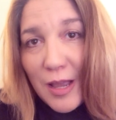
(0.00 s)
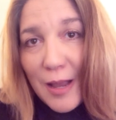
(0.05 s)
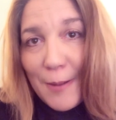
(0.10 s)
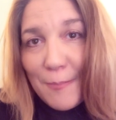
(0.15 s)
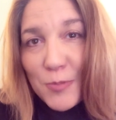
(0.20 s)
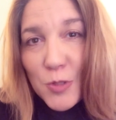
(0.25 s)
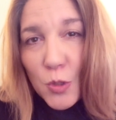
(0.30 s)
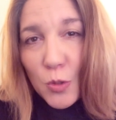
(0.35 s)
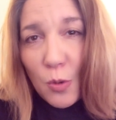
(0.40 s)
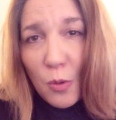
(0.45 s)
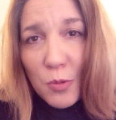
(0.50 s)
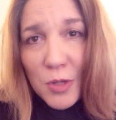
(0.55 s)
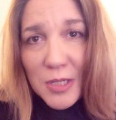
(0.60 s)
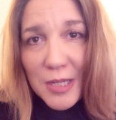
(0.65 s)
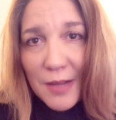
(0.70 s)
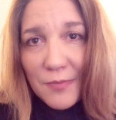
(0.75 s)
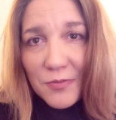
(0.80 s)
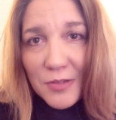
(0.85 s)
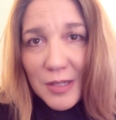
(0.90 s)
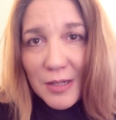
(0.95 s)
So you always
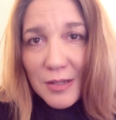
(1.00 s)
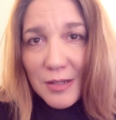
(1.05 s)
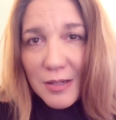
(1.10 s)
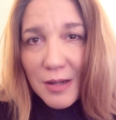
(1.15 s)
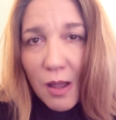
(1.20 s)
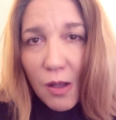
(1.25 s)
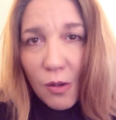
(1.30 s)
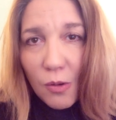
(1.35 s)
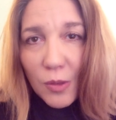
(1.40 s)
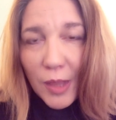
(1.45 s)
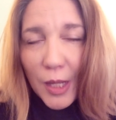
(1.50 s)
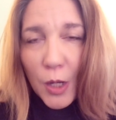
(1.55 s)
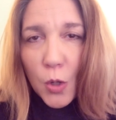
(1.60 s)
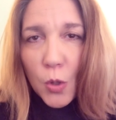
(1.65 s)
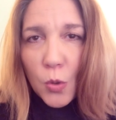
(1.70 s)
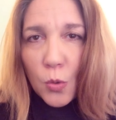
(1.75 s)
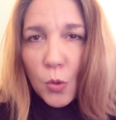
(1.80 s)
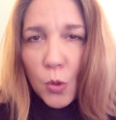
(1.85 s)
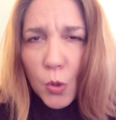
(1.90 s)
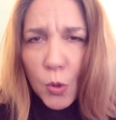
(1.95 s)
have to know, like,
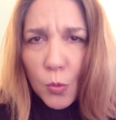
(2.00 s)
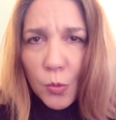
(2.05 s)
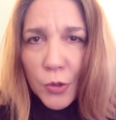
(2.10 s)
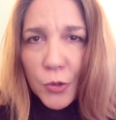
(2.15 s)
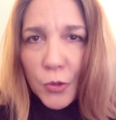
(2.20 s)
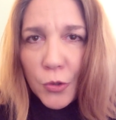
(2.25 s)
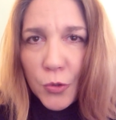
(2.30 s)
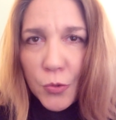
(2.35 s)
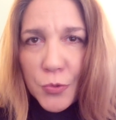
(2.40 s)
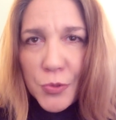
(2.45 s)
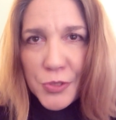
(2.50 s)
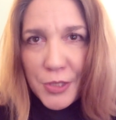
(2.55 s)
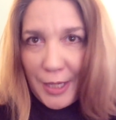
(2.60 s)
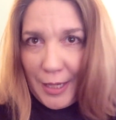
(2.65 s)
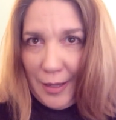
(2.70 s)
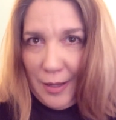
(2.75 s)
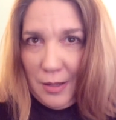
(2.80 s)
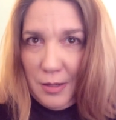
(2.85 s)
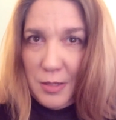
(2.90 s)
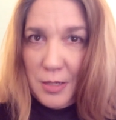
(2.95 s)
who are you
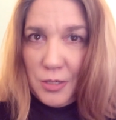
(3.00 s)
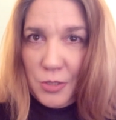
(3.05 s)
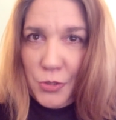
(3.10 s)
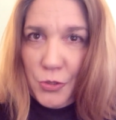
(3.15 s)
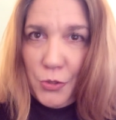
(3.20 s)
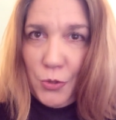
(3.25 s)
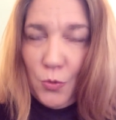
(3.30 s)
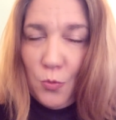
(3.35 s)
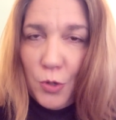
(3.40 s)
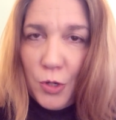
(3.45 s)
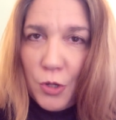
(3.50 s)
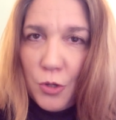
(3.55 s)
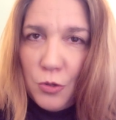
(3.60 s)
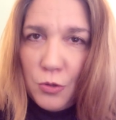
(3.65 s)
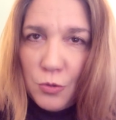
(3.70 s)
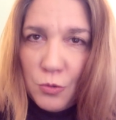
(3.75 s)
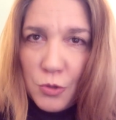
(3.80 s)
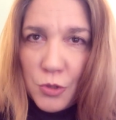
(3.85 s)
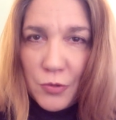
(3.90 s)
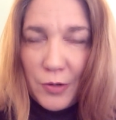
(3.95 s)
singing this to? What are
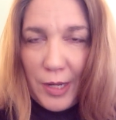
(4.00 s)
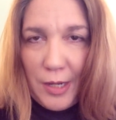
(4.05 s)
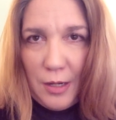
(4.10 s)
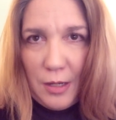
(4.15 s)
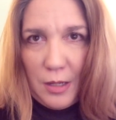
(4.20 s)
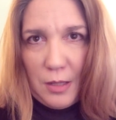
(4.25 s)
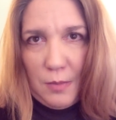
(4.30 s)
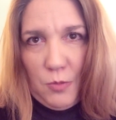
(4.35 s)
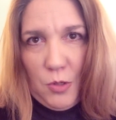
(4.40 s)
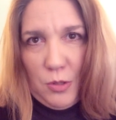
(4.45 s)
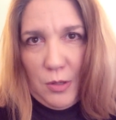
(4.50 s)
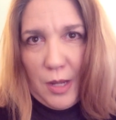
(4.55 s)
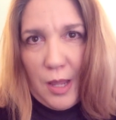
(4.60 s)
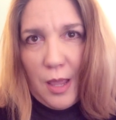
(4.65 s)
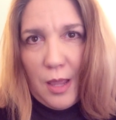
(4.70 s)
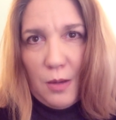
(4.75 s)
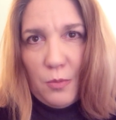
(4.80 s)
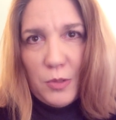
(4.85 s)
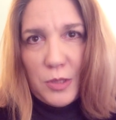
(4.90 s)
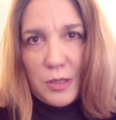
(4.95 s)
you trying to
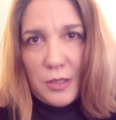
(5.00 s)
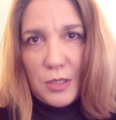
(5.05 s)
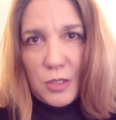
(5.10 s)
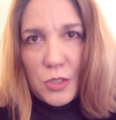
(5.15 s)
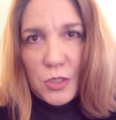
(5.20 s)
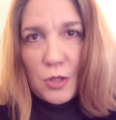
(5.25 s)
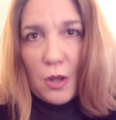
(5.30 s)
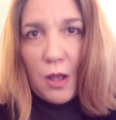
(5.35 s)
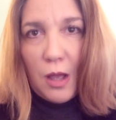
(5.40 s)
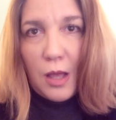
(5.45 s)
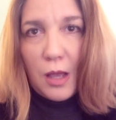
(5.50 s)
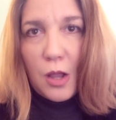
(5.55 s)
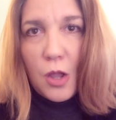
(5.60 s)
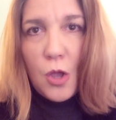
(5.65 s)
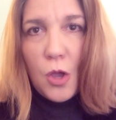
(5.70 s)
communicate with this song?